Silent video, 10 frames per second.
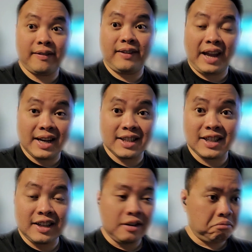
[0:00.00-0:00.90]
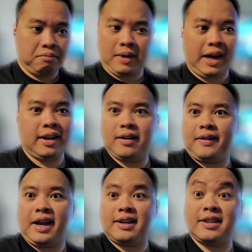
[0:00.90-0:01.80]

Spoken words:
advance, pay it in advance.